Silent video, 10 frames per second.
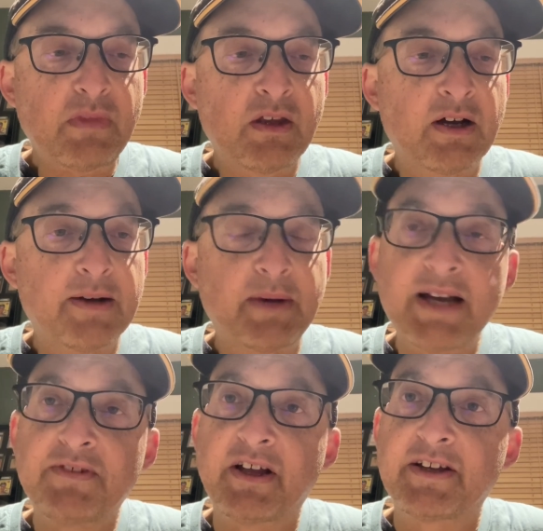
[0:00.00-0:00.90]
I
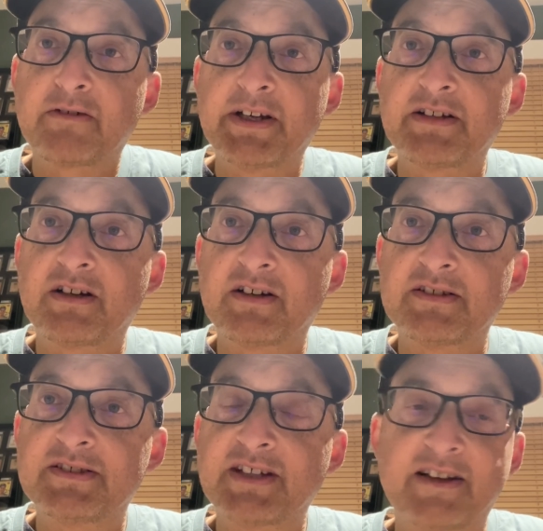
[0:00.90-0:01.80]
have a lot of graded
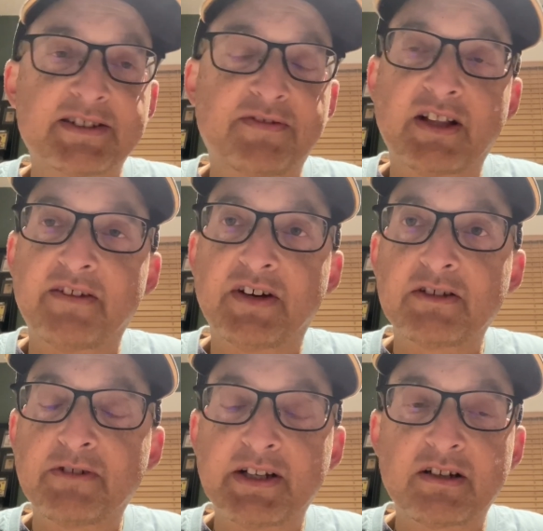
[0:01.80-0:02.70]
cards. I also have a lot of
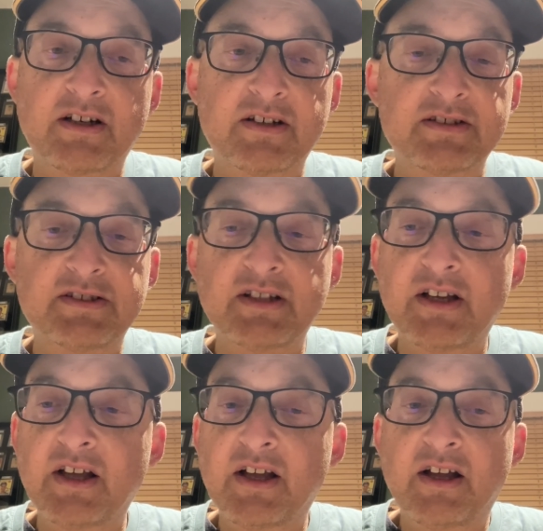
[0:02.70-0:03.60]
ungraded cards.
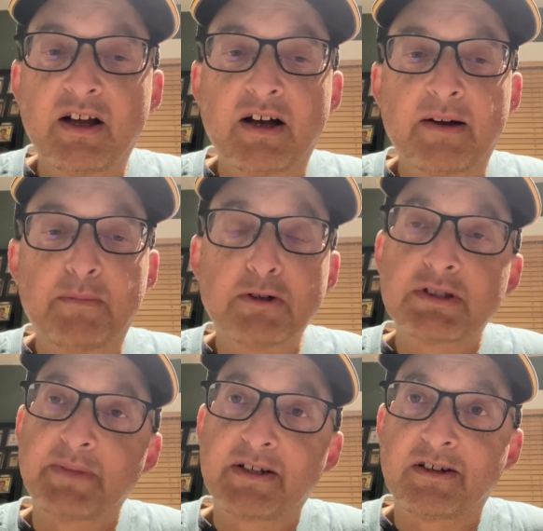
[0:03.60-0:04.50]
Most of
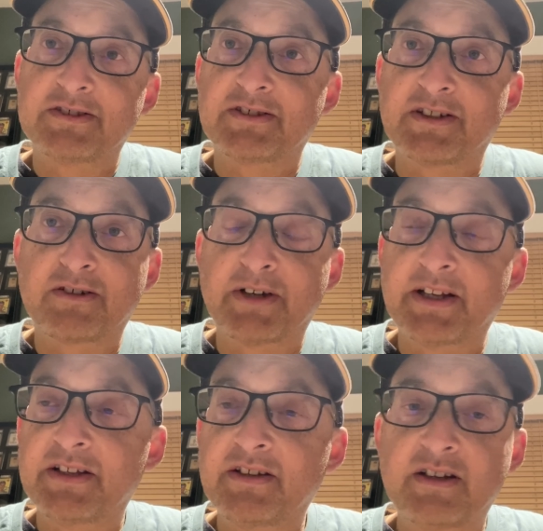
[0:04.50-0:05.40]
my cards are
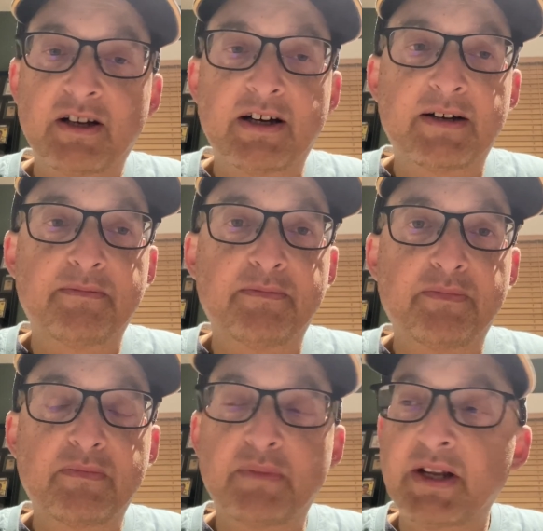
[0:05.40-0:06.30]
ungraded,
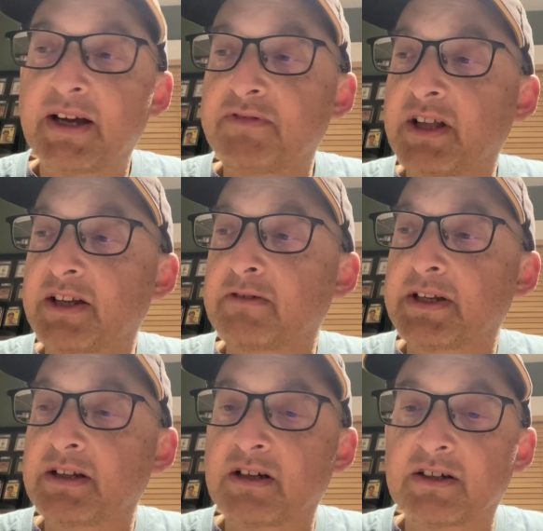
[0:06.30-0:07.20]
but I have a lot of
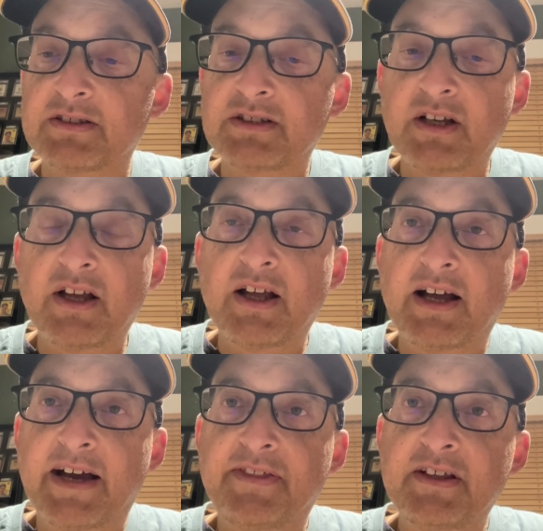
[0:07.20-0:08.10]
graded cards.
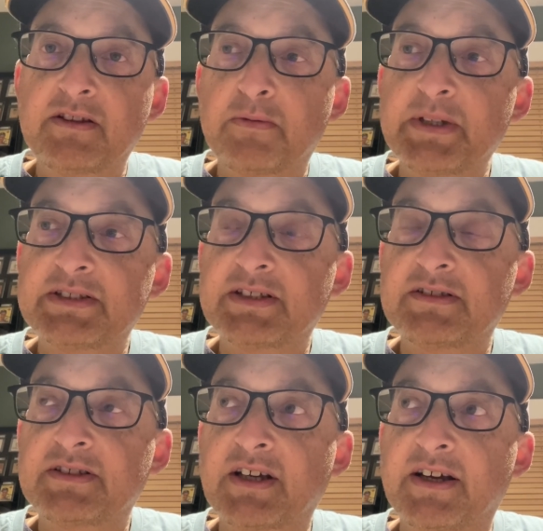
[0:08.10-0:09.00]
I think the
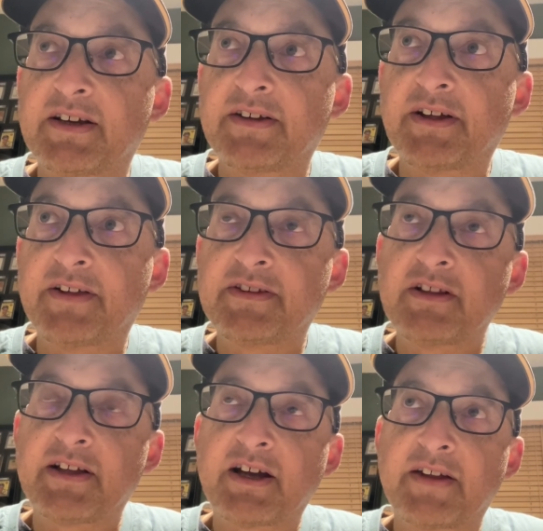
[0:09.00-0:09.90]
reasons, I see
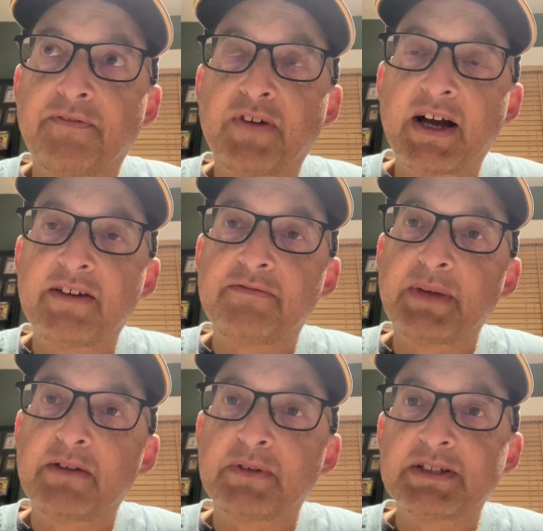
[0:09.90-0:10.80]
like kind of 5
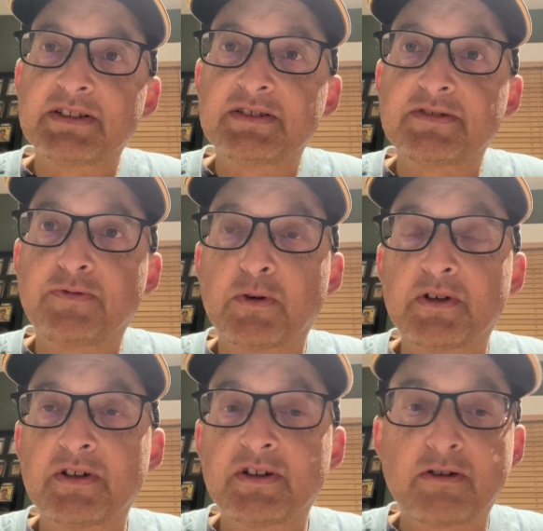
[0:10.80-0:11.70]
main reasons
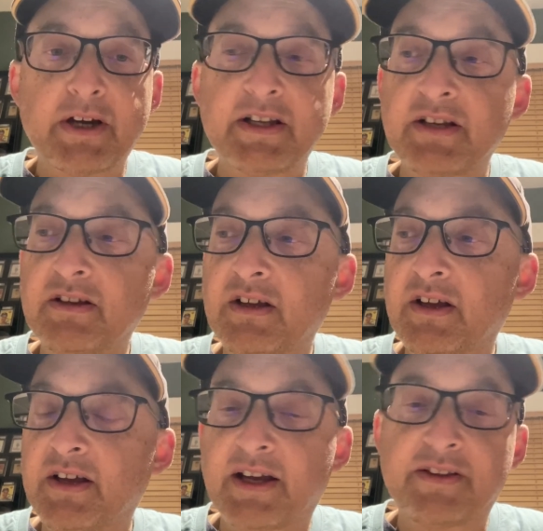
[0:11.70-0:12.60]
for grading,
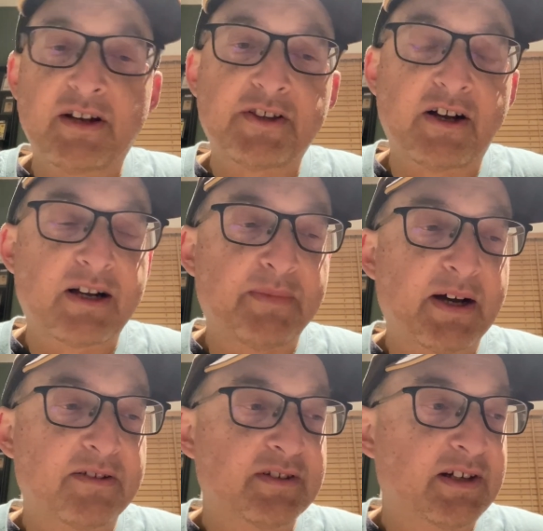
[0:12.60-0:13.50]
and then I'll talk
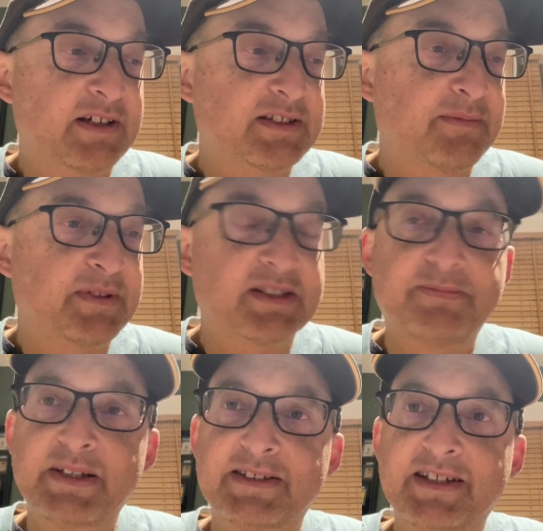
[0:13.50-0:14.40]
about some of this
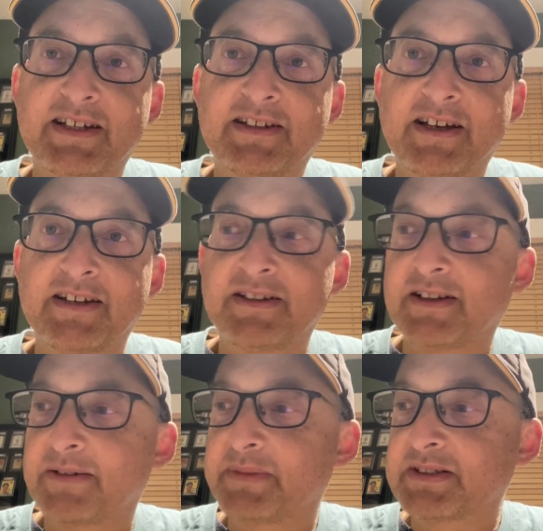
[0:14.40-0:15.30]
PSA
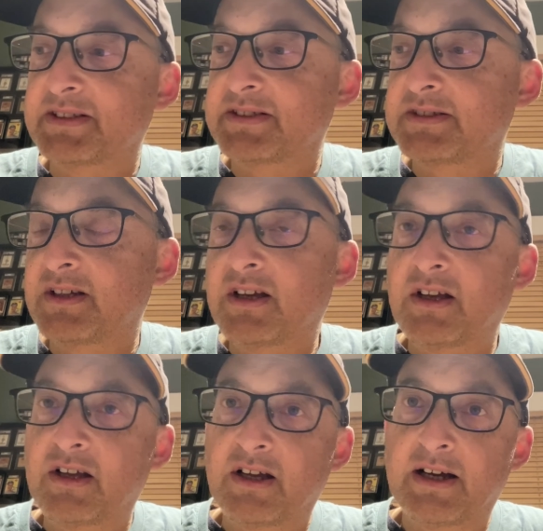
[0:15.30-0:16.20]
10 business.
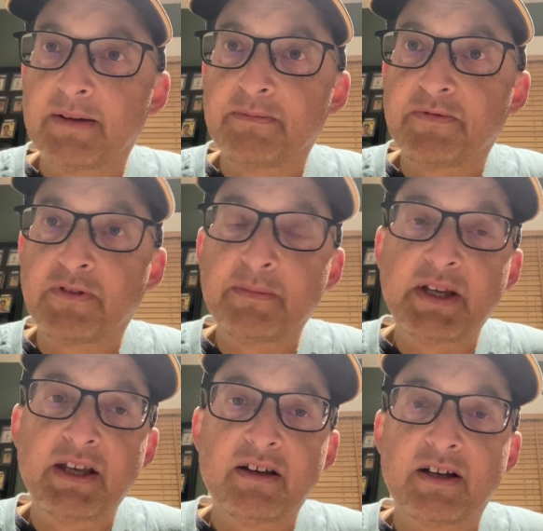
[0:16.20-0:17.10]
For
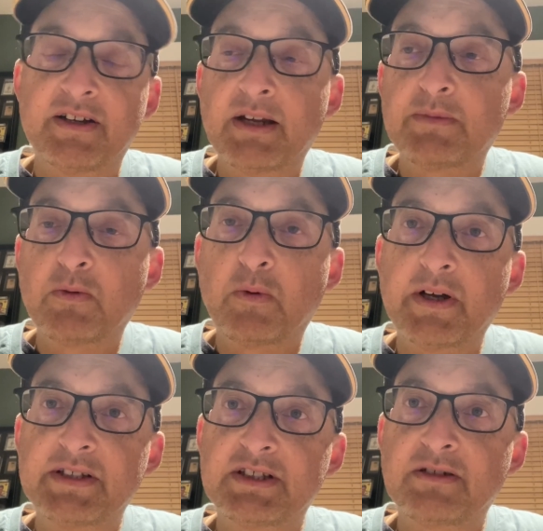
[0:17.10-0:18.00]
me, number
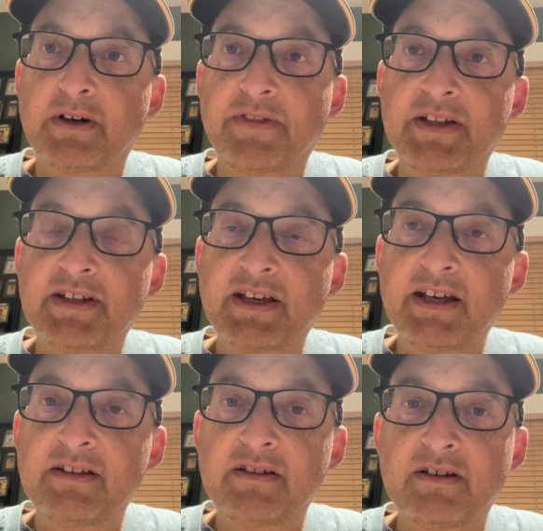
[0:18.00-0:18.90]
1 is to authenticate.